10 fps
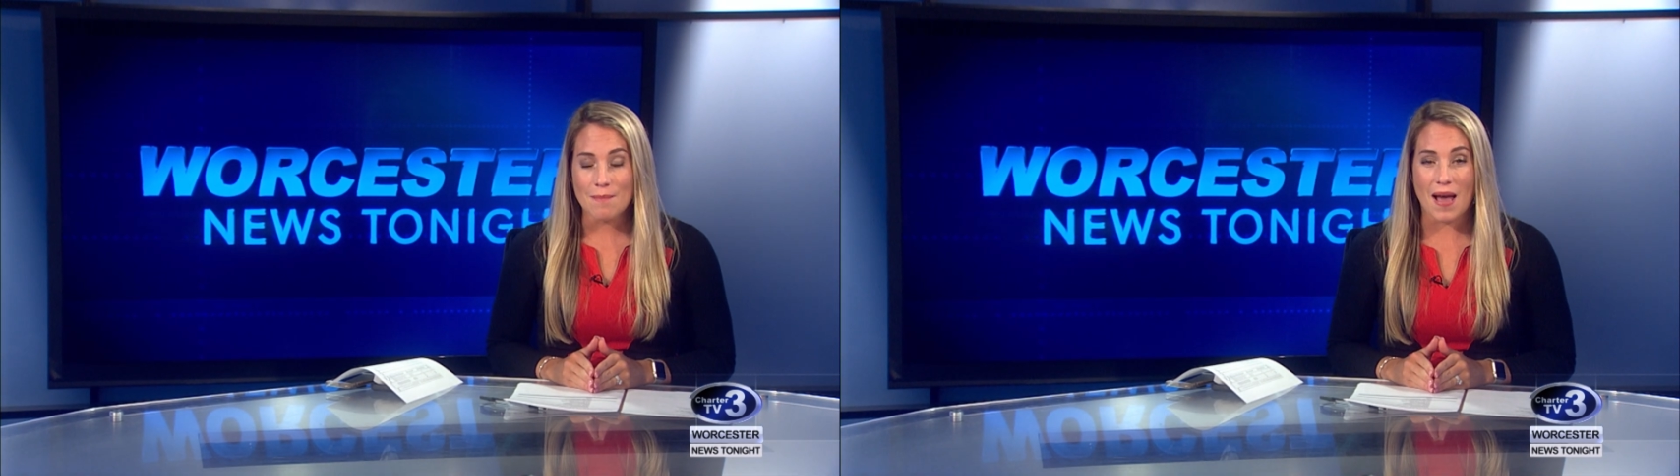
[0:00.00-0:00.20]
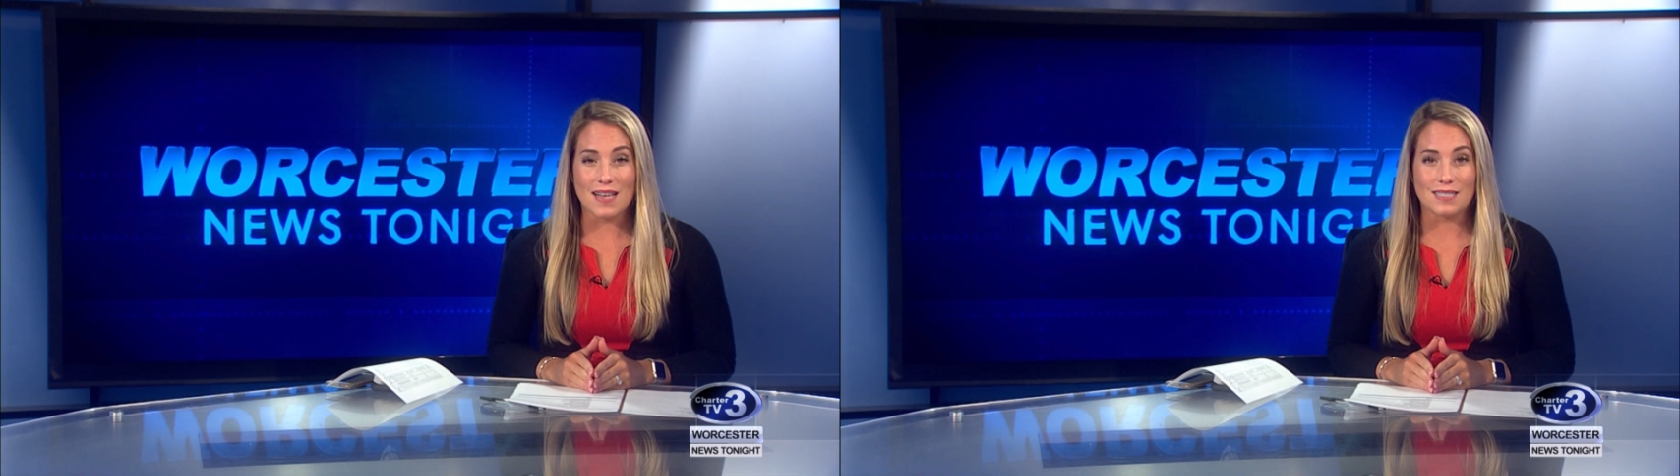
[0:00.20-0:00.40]

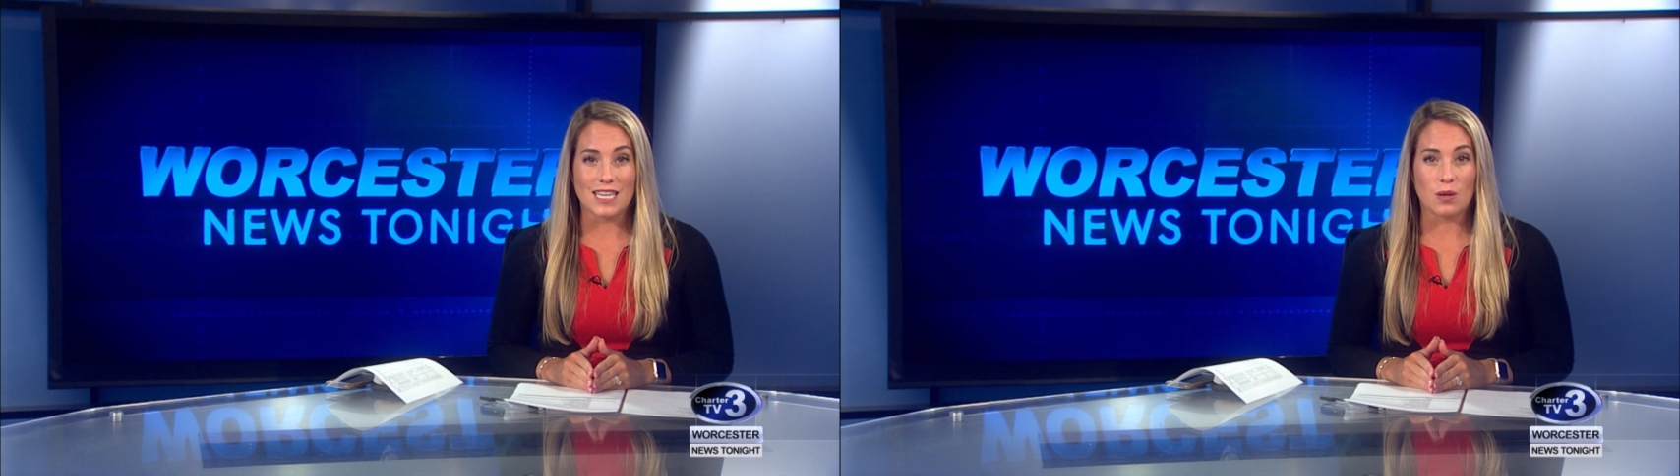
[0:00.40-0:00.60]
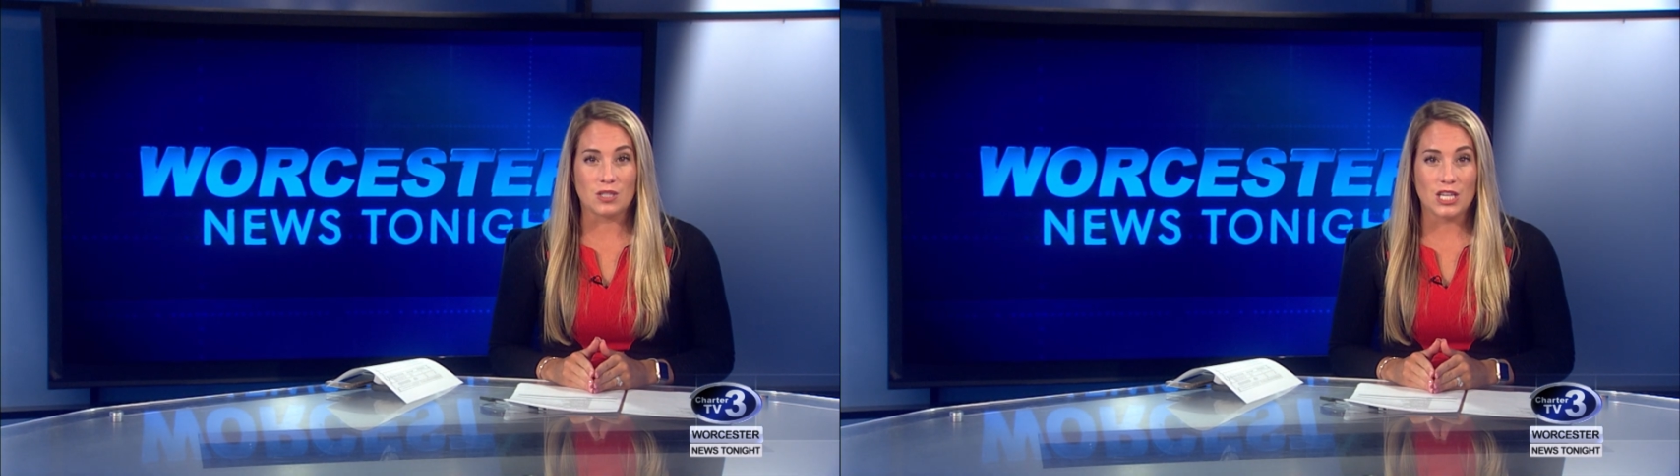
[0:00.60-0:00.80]
Mass
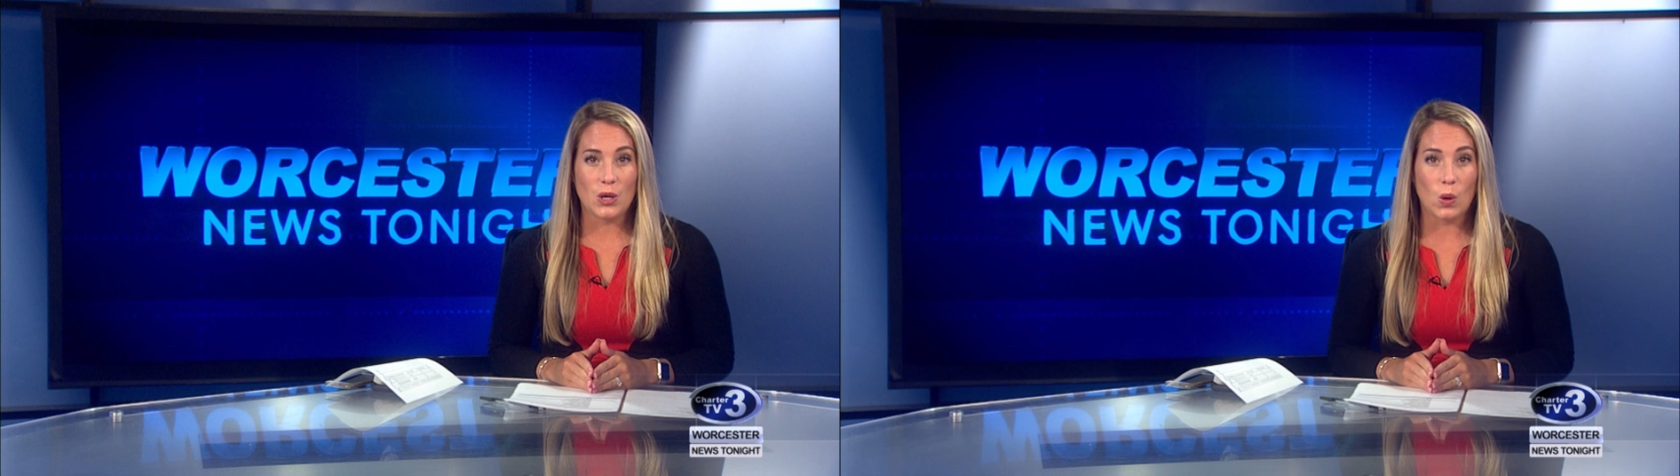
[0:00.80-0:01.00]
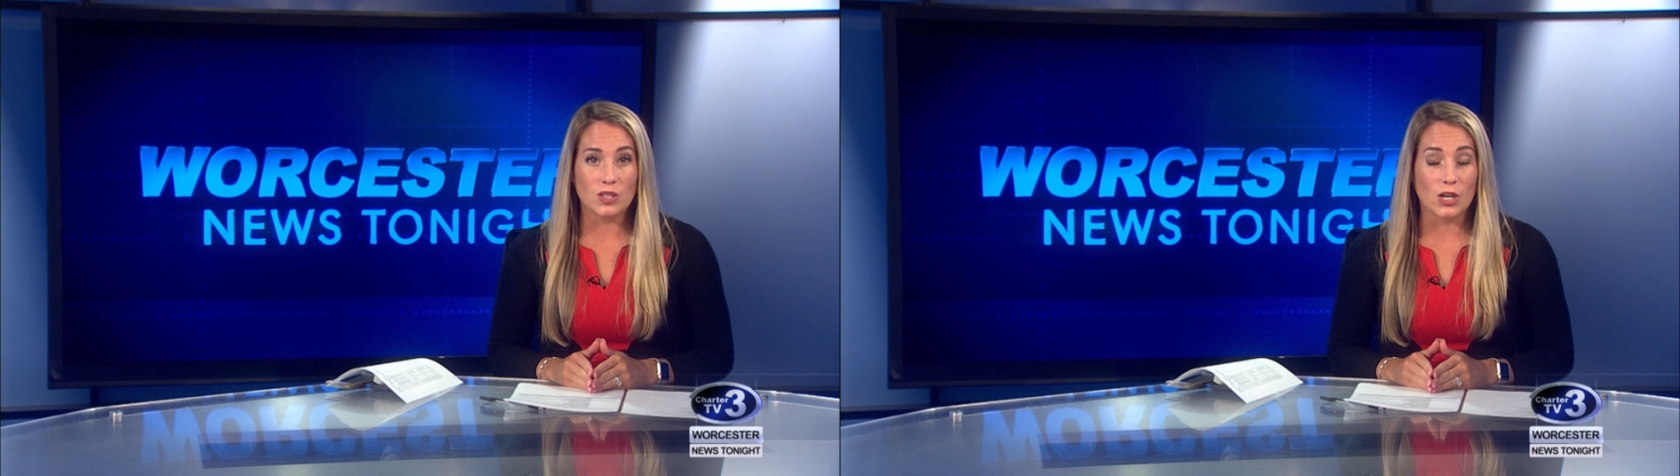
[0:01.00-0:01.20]
DOT
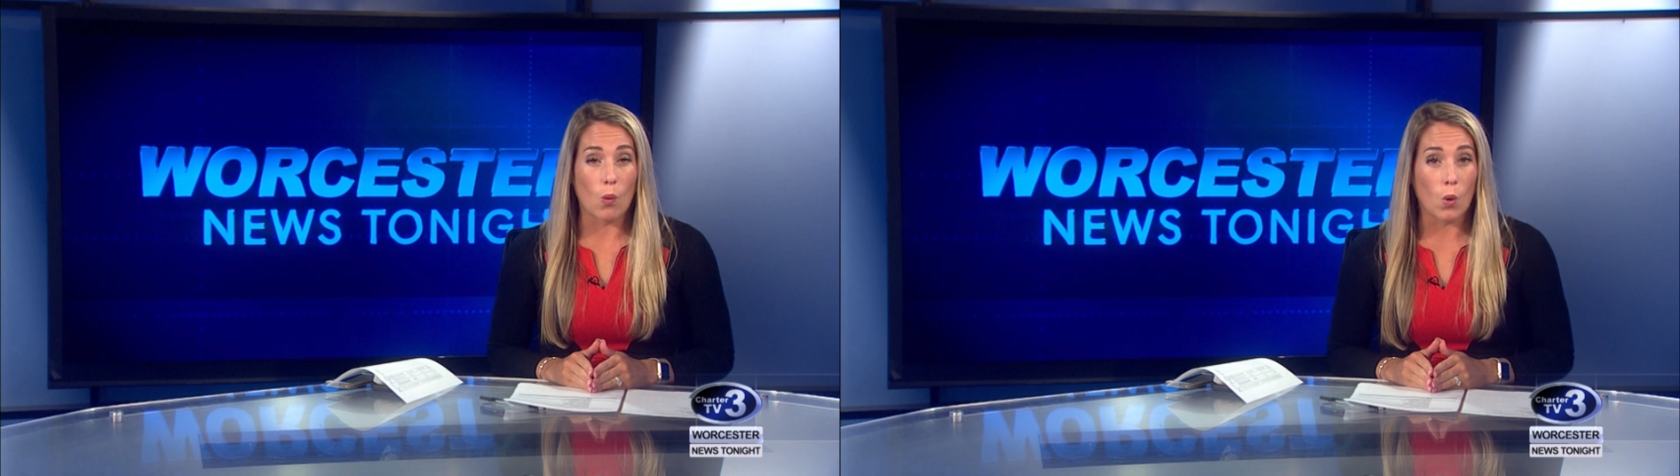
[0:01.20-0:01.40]
holding a